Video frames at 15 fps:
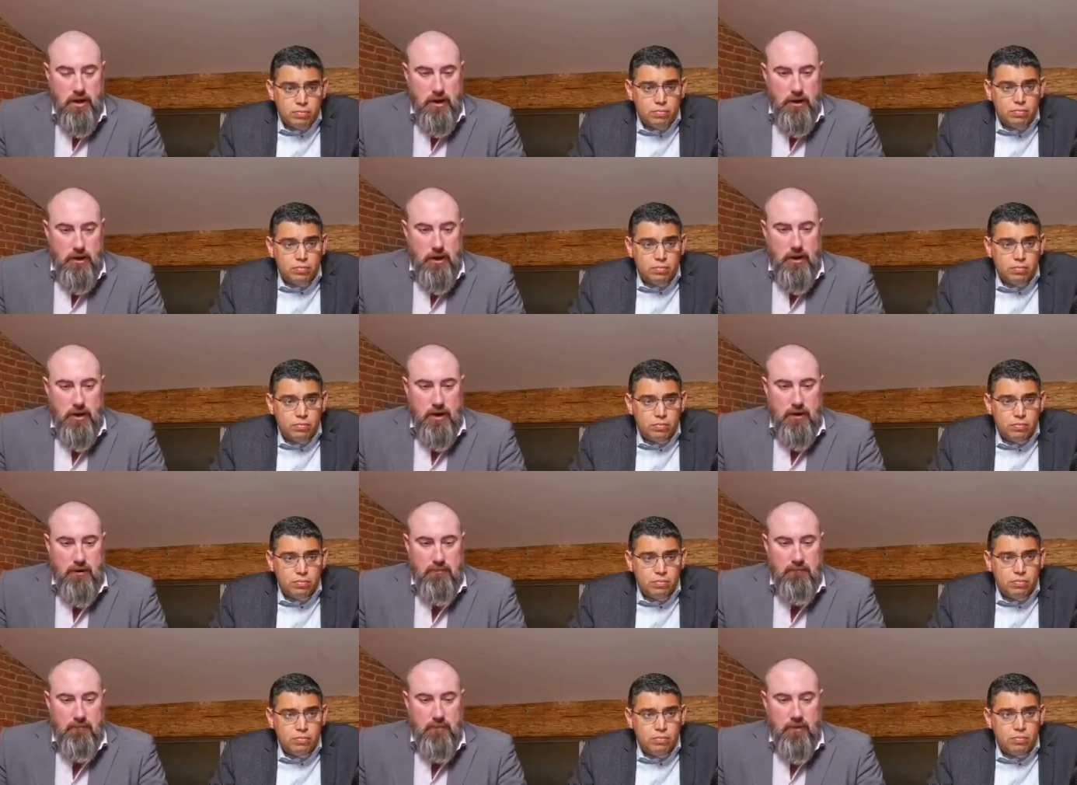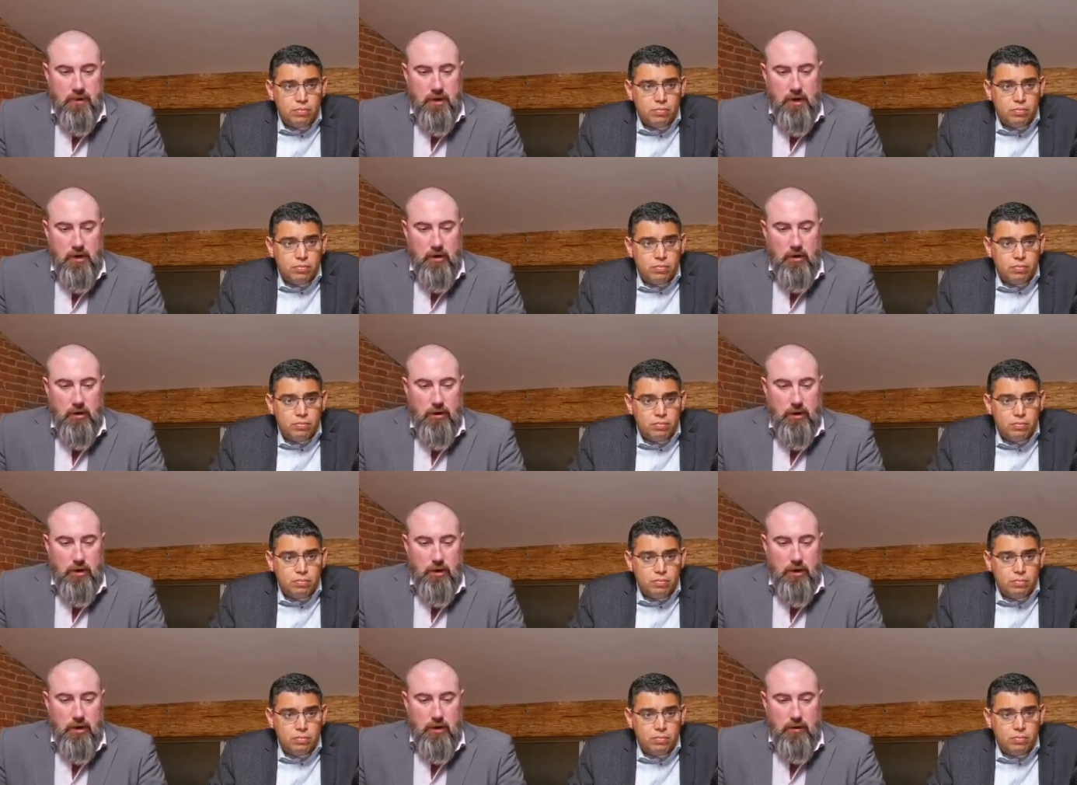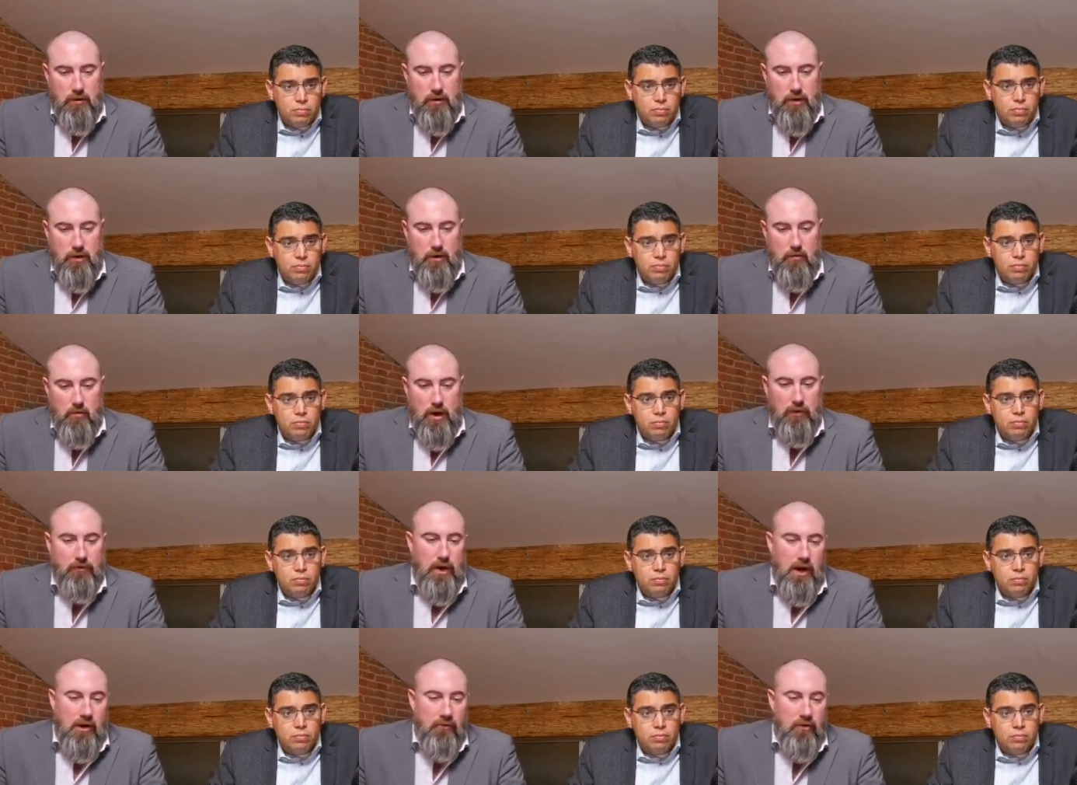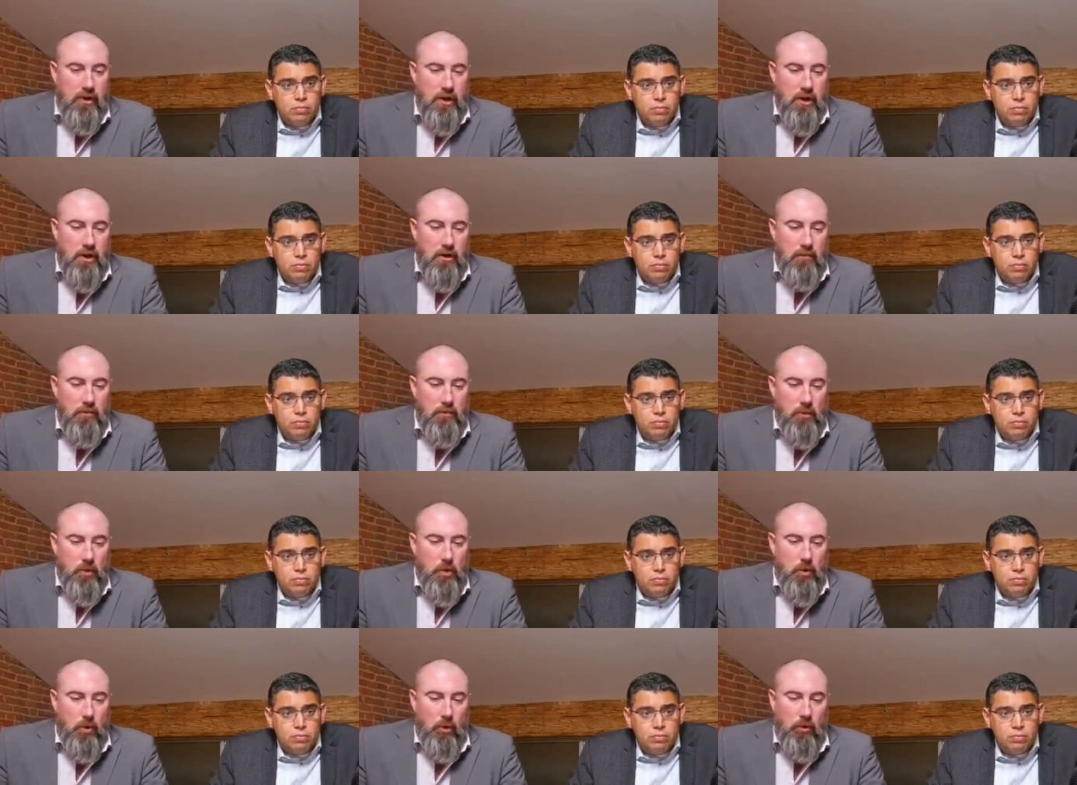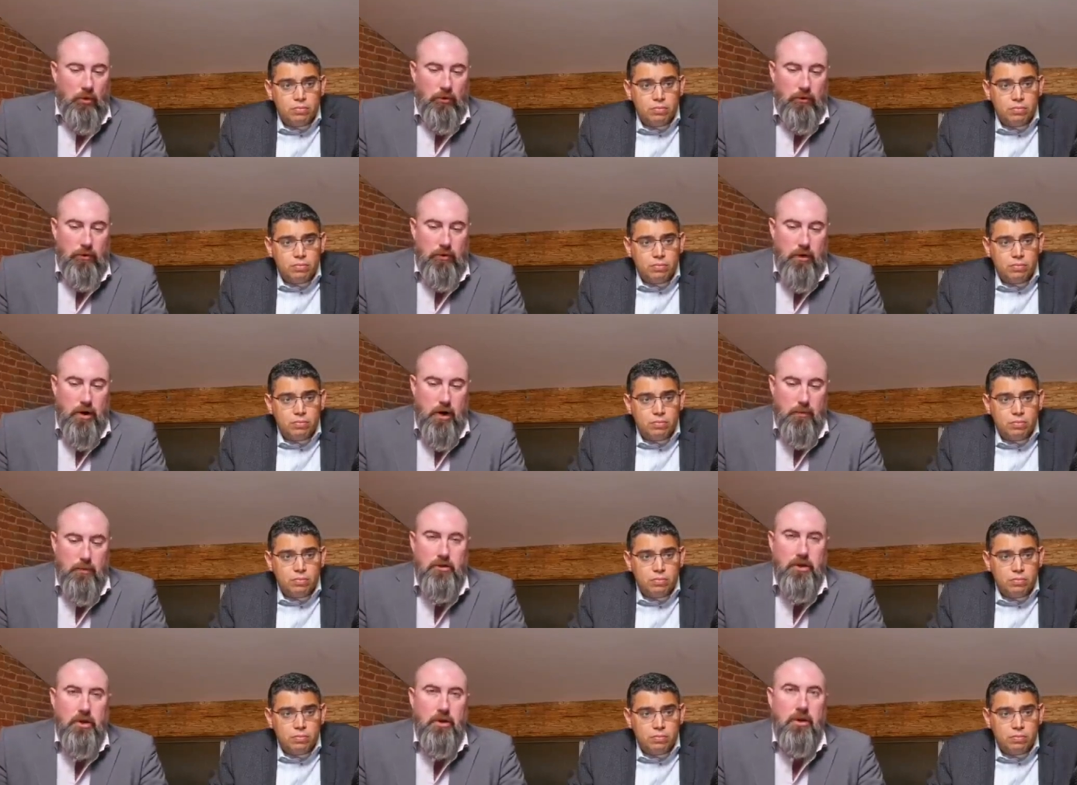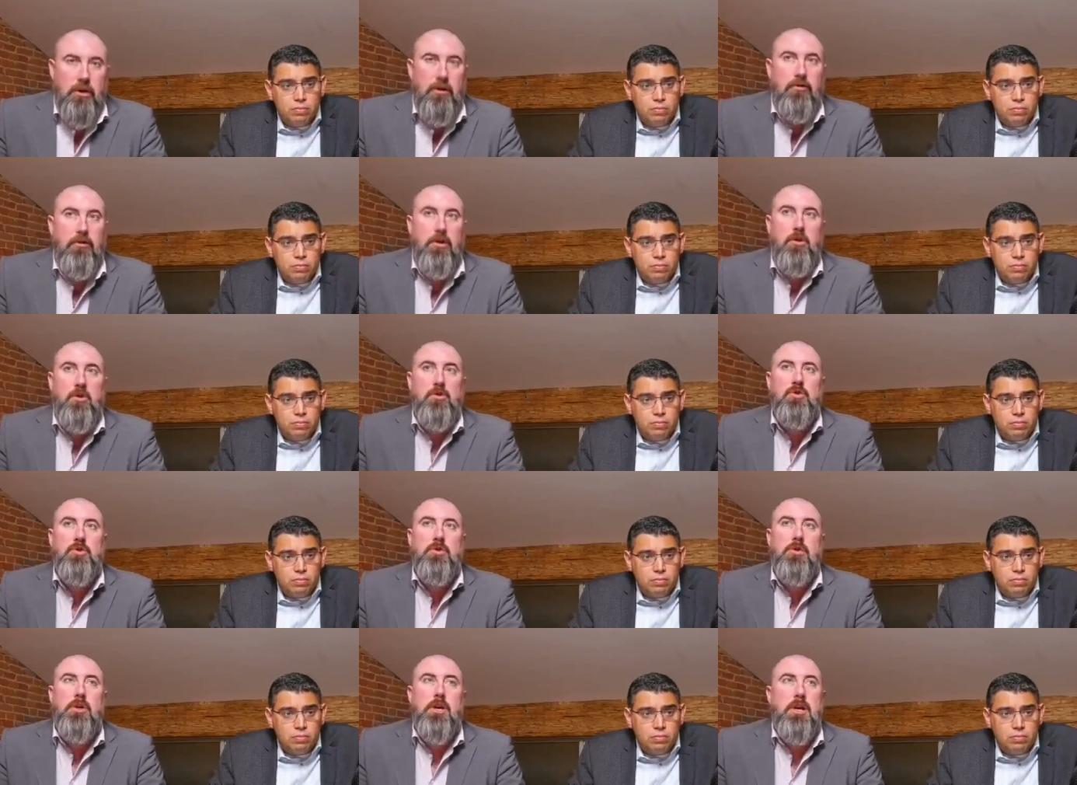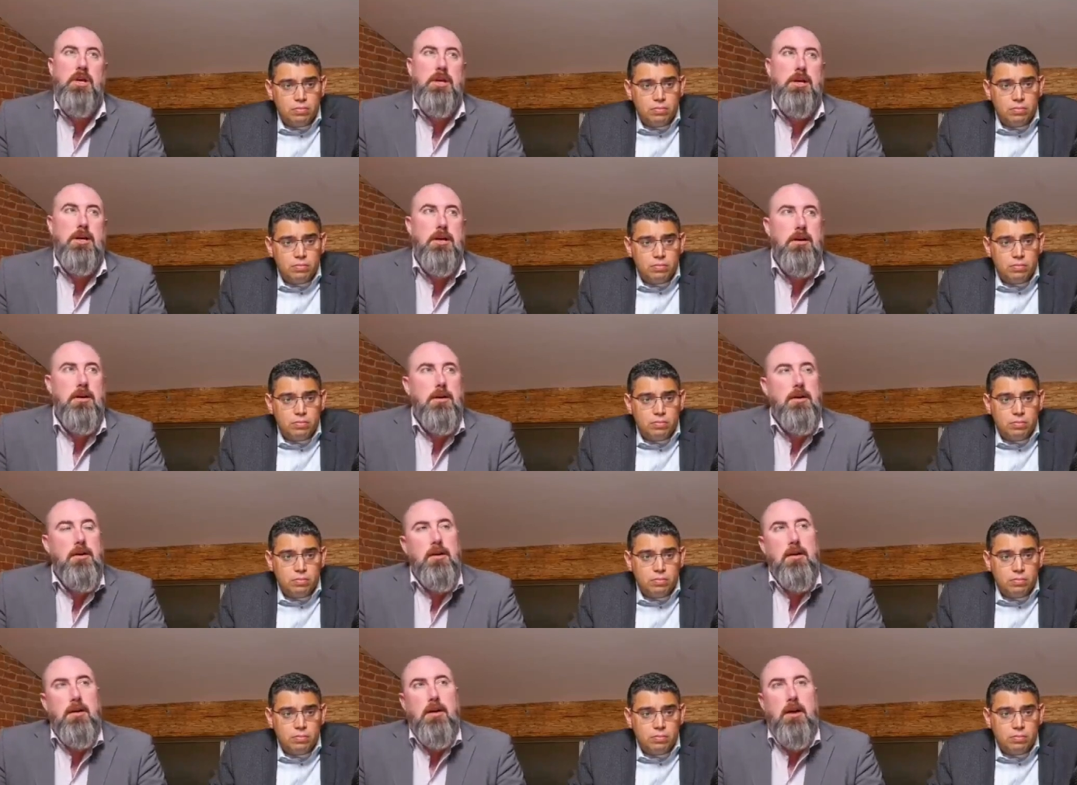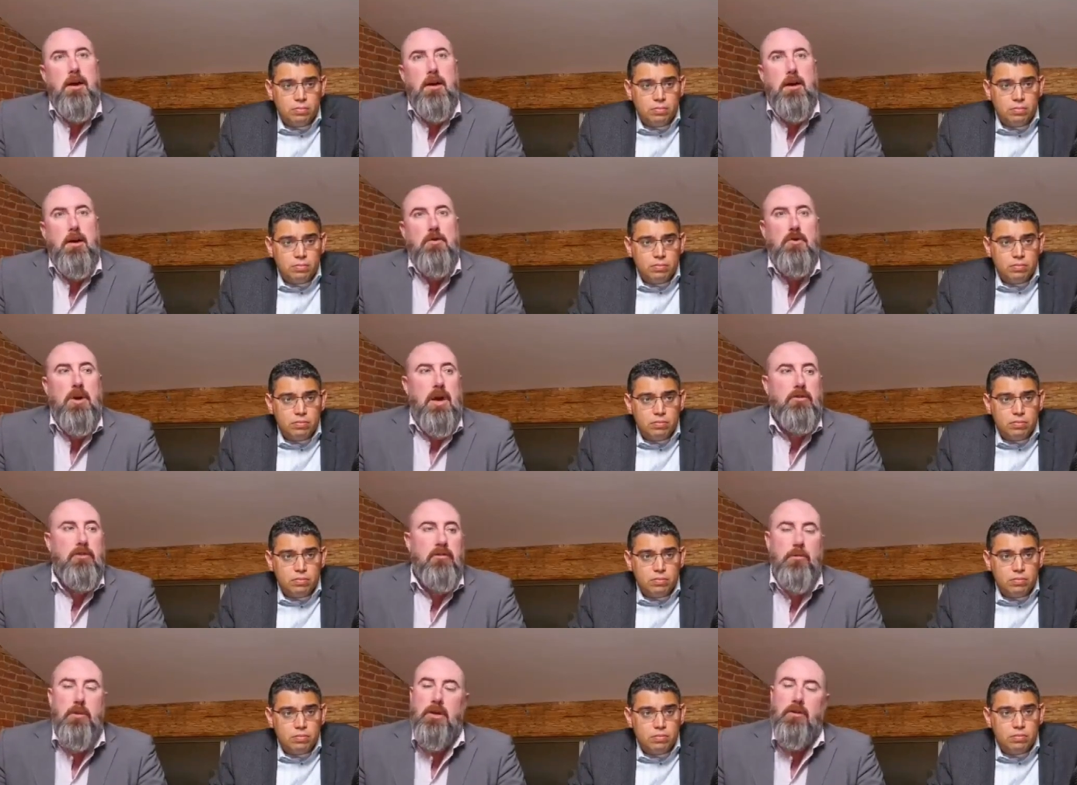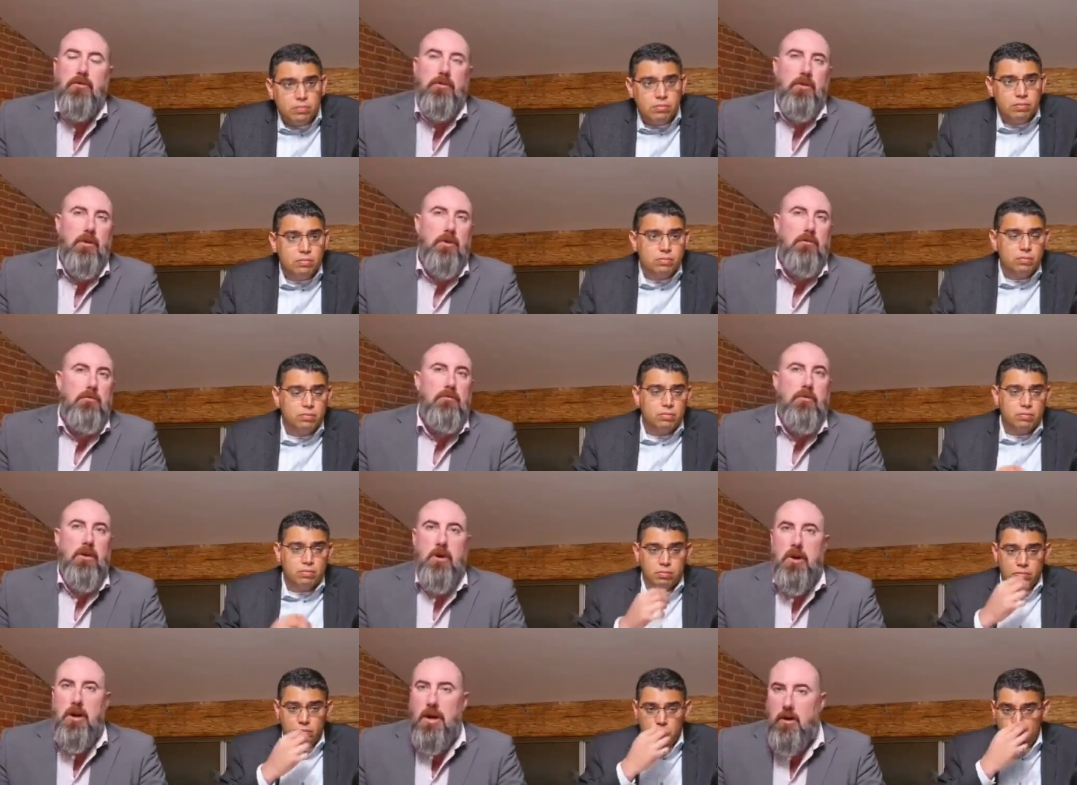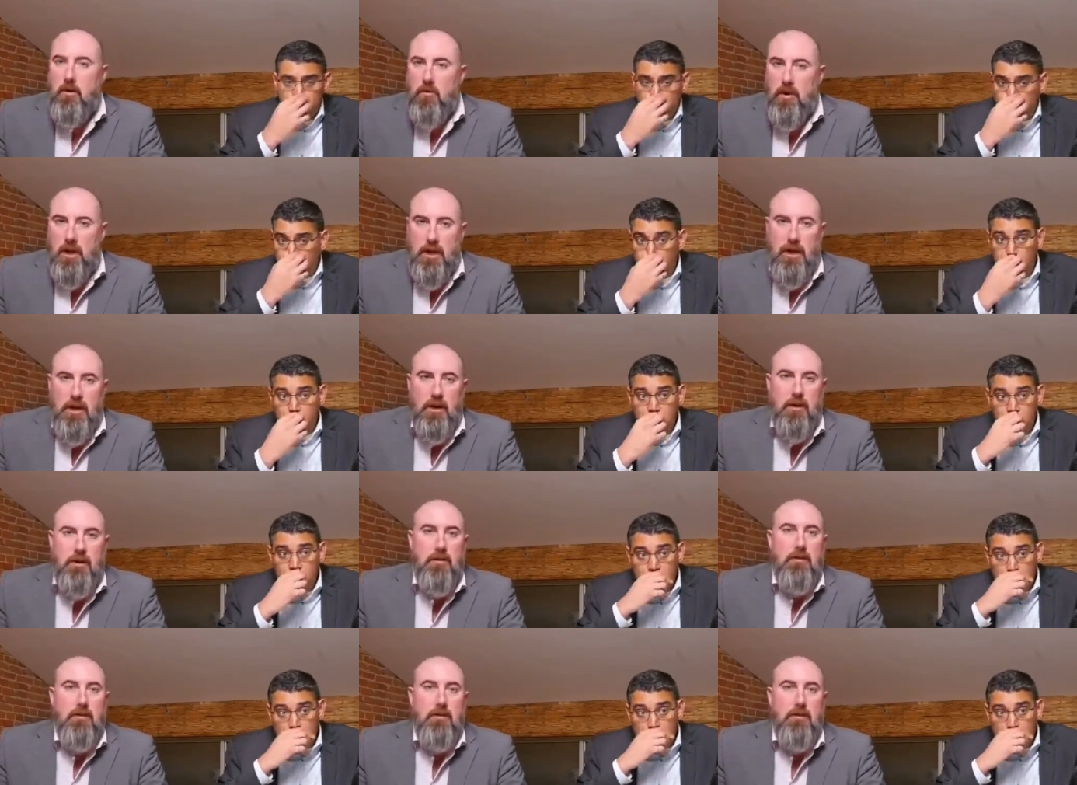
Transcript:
Speaker 1: Um, you know, the the West African gold opportunities are usually uh, Uh, attractive because they're very high grade,